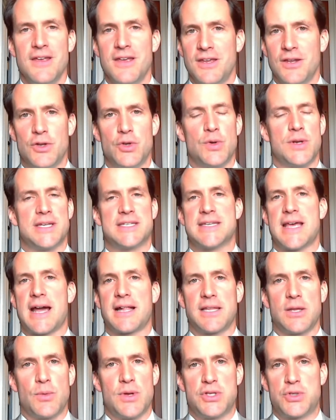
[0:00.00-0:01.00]
doing exactly
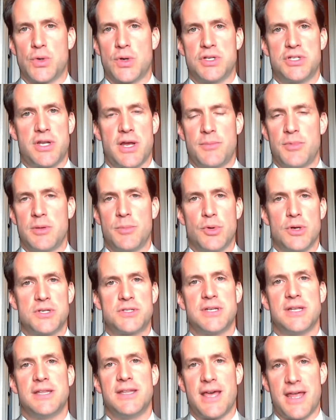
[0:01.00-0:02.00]
exactly what George W. Bush
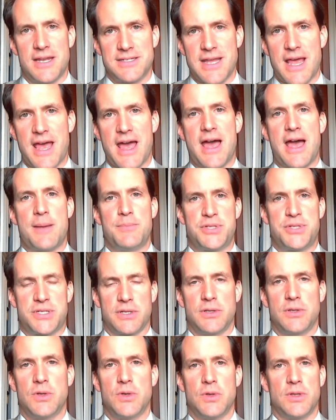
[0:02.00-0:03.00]
did. That is
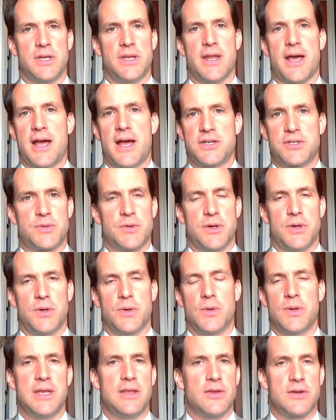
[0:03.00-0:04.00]
absolutely not
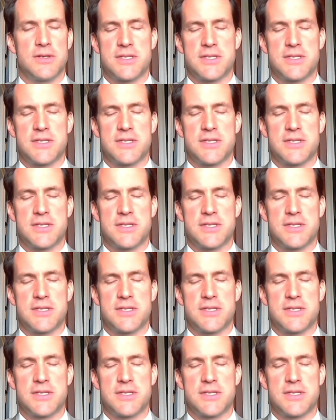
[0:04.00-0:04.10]
true, either